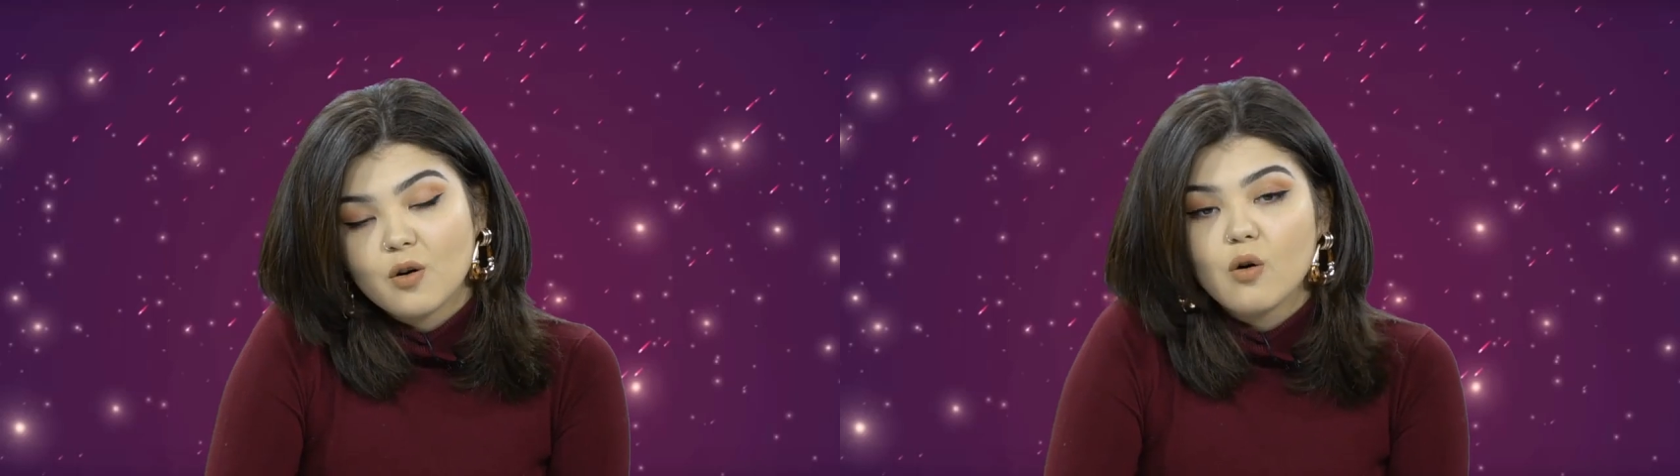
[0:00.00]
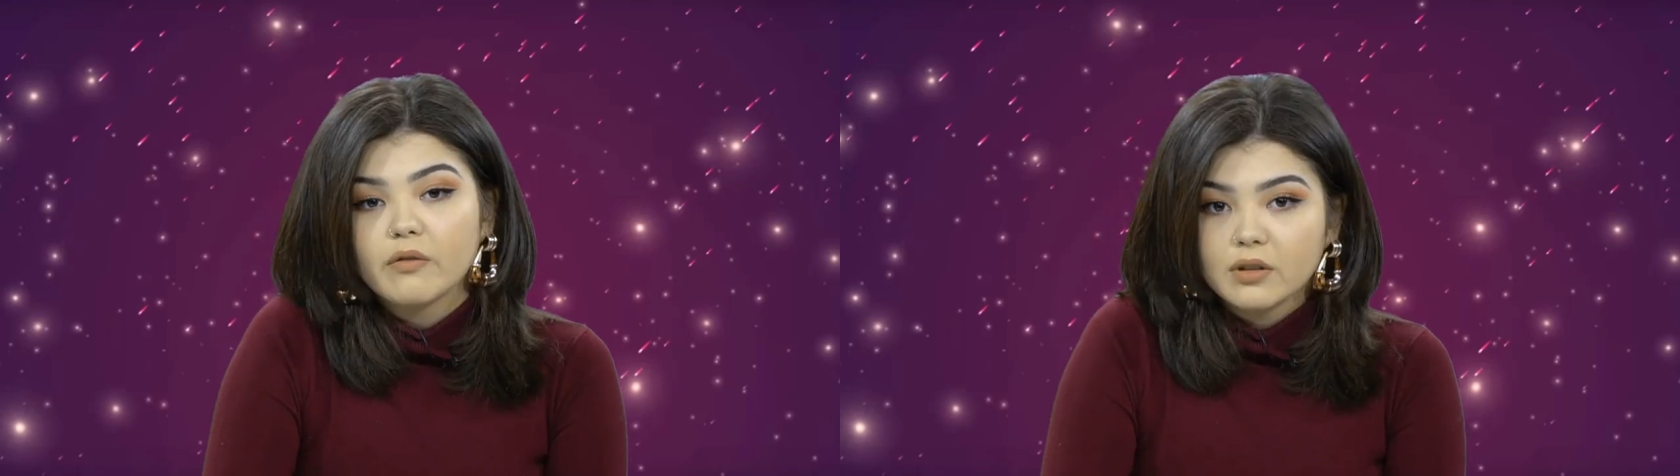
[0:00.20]

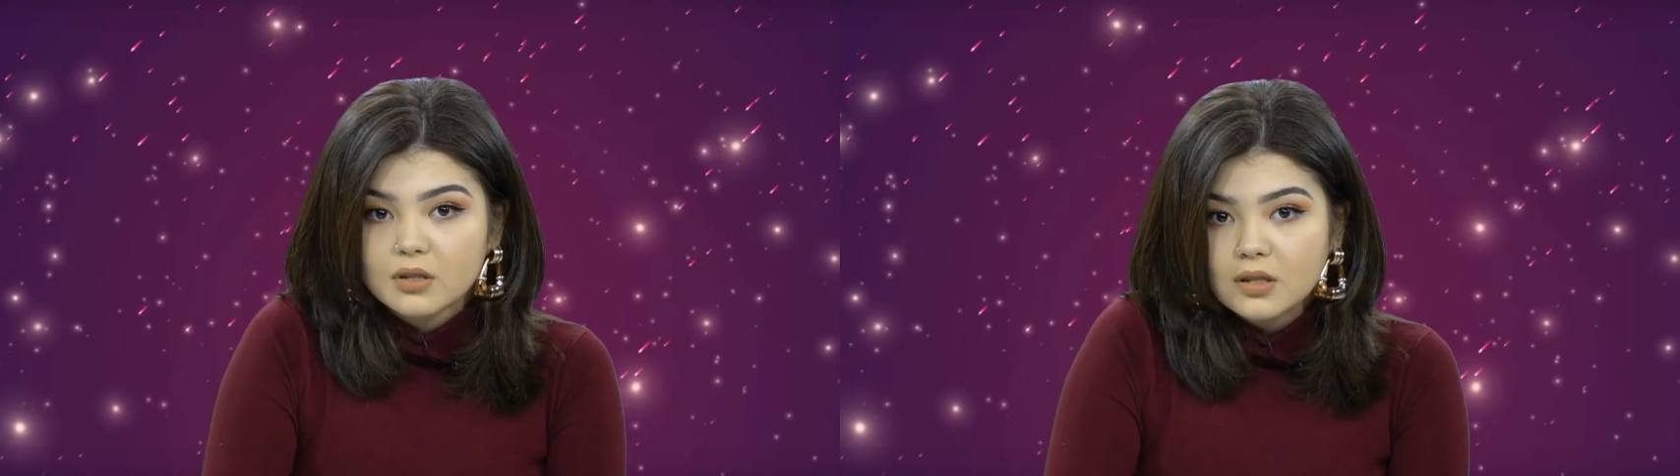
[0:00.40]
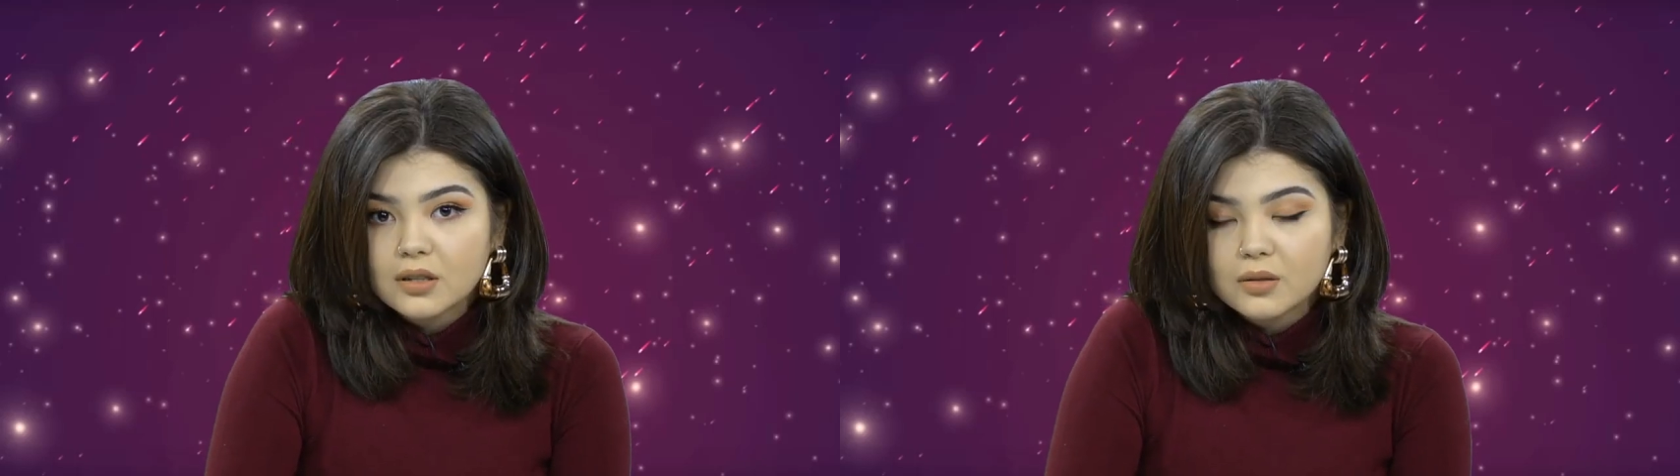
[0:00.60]

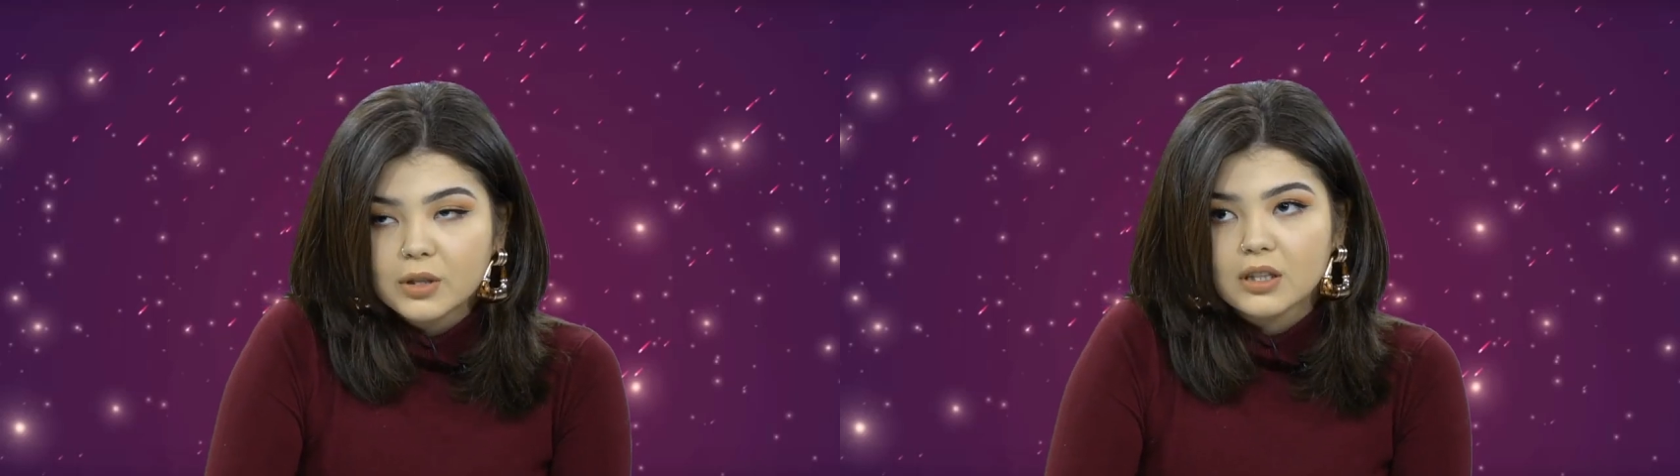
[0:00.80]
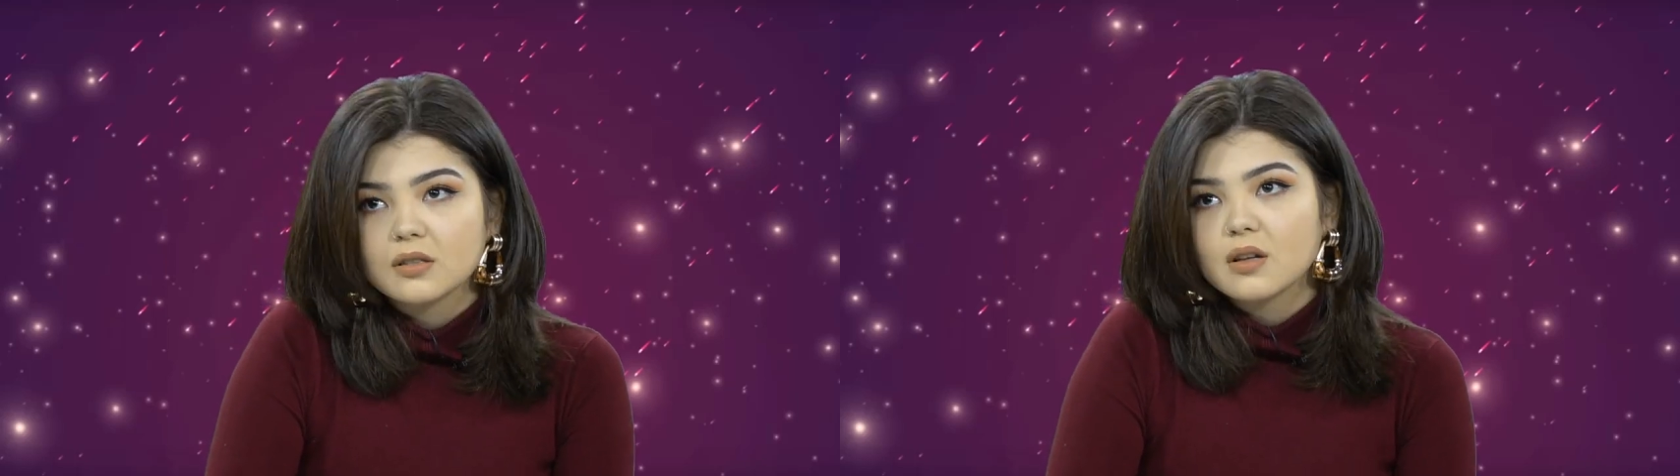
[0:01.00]
obviously,
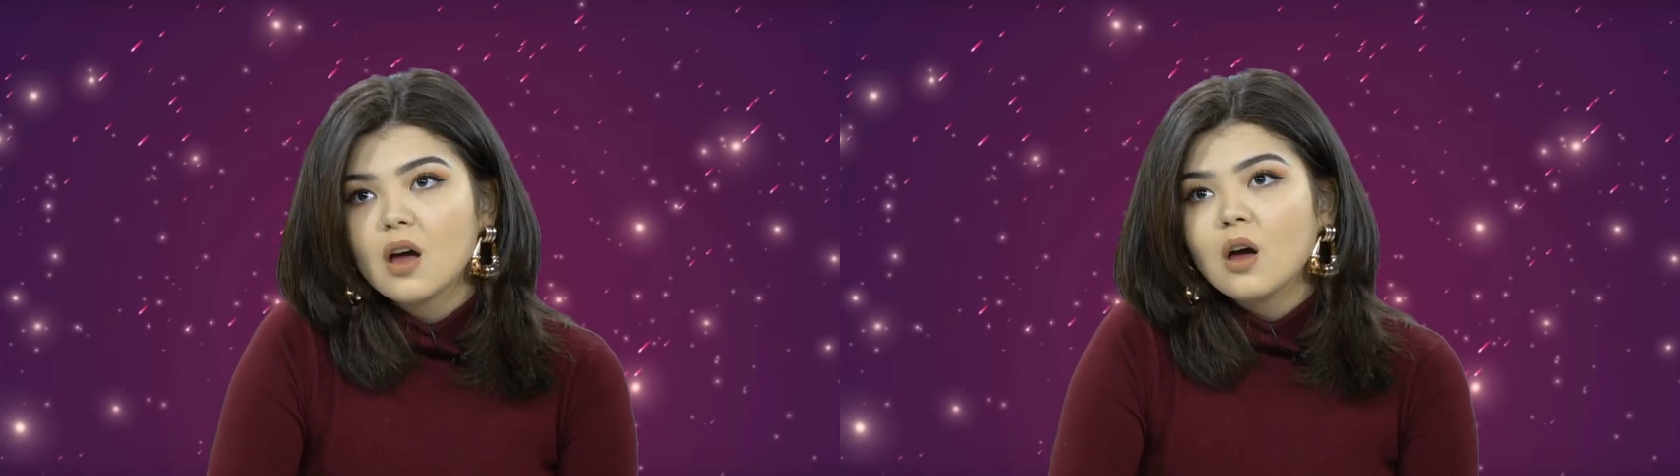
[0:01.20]
because